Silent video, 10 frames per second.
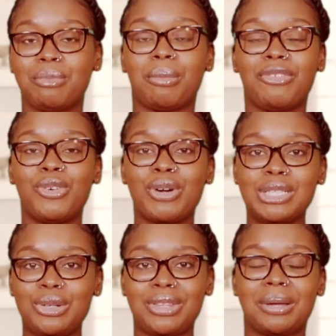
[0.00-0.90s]
But before I
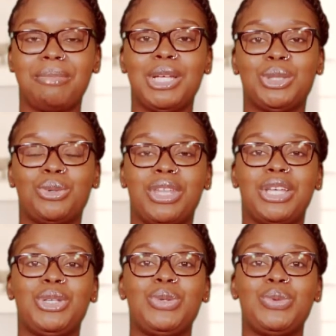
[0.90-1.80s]
do that, make sure
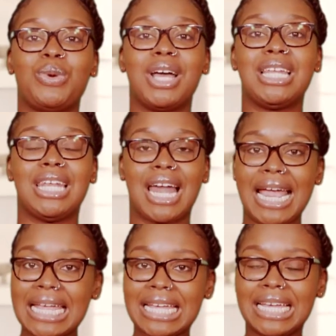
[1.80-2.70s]
that you
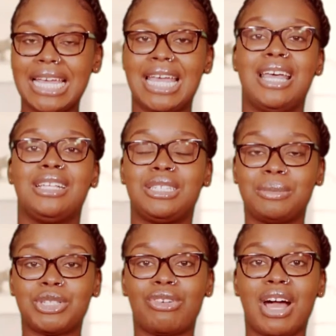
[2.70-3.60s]
like,
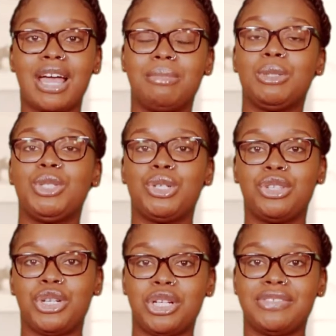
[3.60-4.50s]
subscribe, switch on
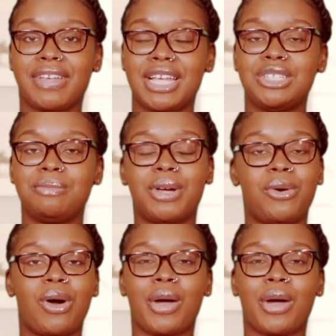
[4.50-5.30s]
the notification bell.